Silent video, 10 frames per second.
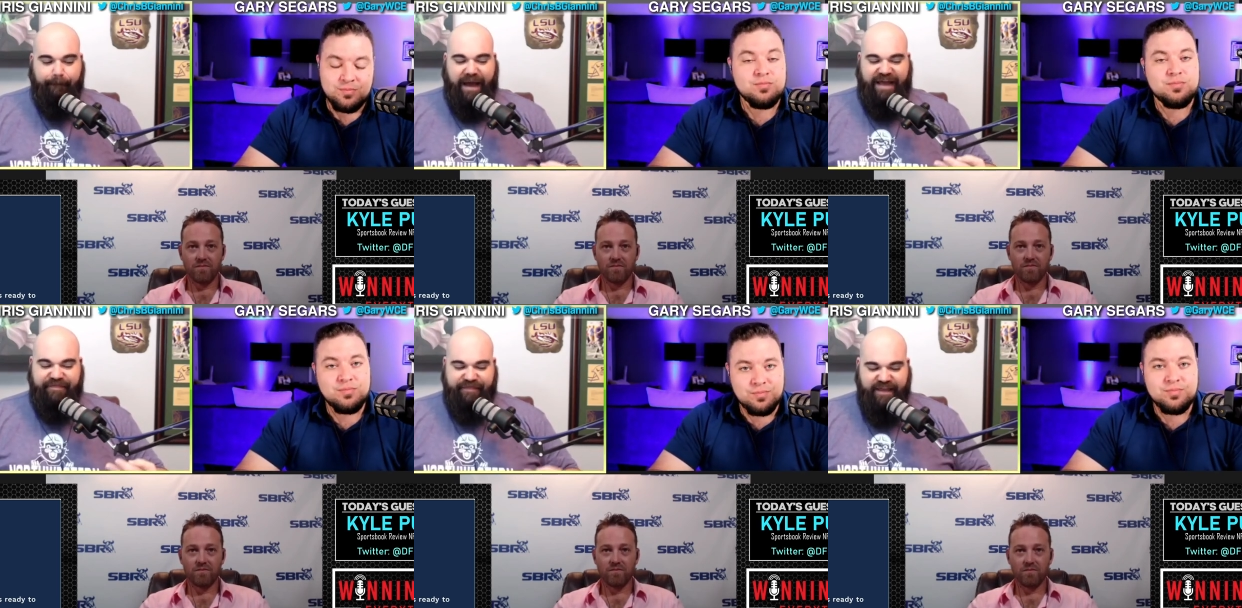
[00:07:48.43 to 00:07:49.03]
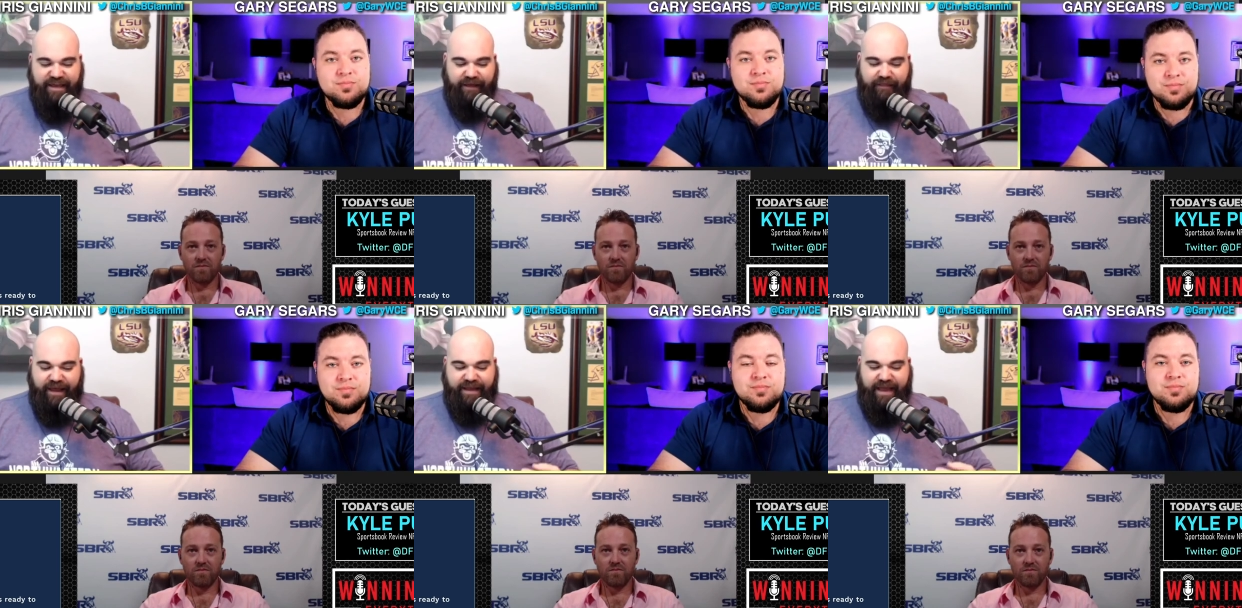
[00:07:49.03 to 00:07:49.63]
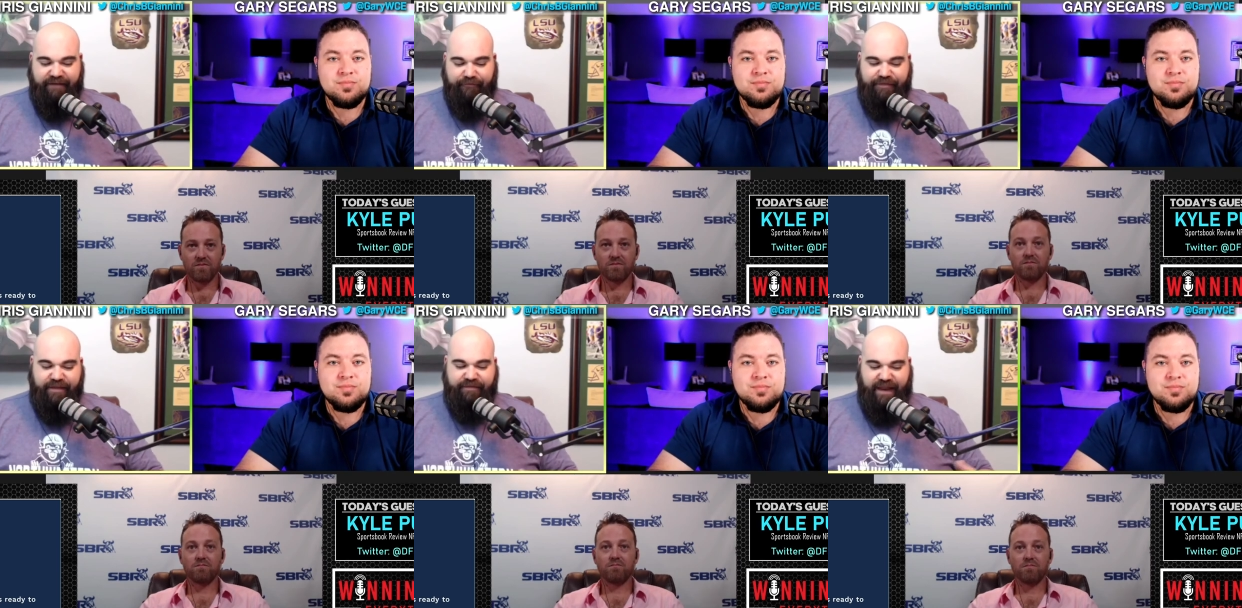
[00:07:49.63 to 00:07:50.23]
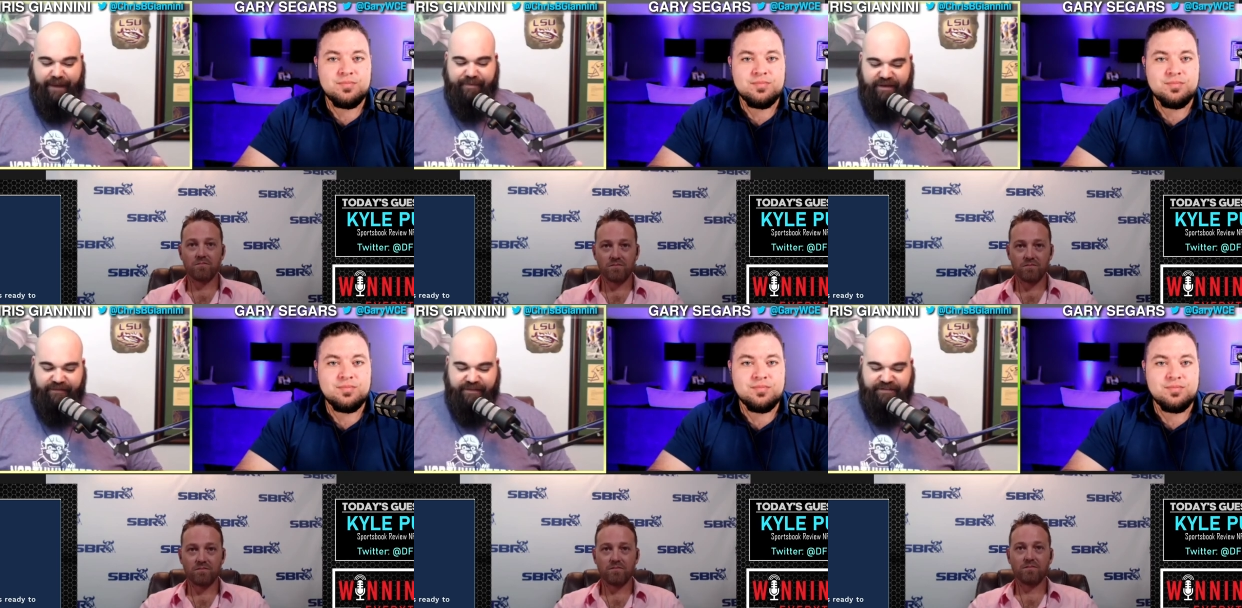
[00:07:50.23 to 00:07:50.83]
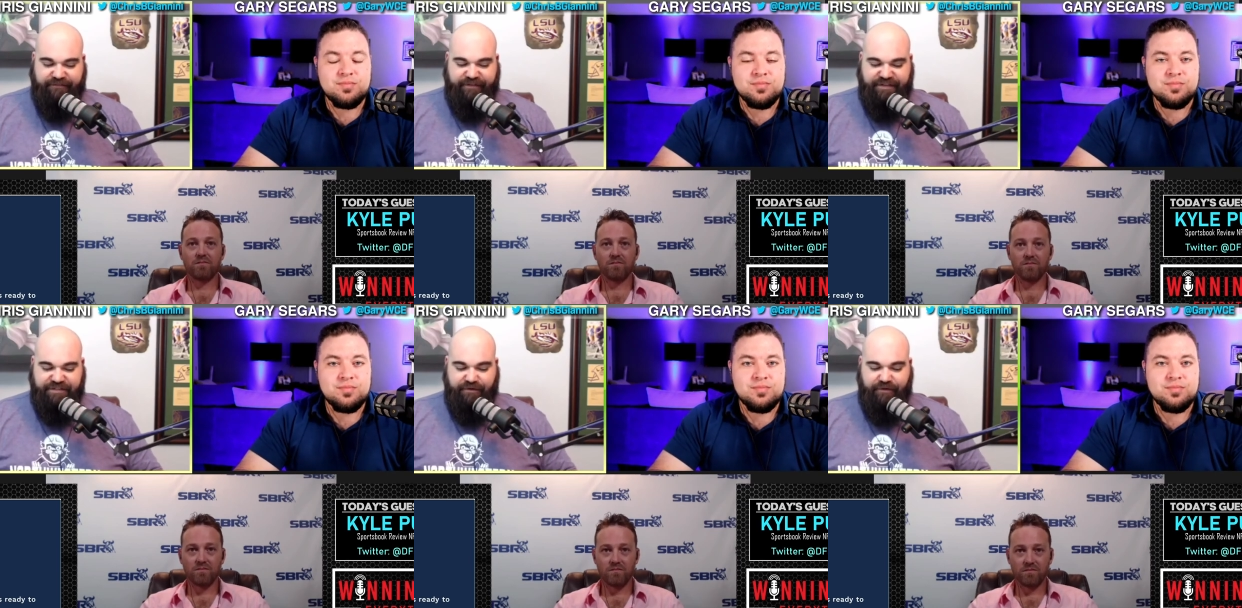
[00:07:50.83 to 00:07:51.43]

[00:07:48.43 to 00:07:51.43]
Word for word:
Speaker 1: I think I like everything that happened in this division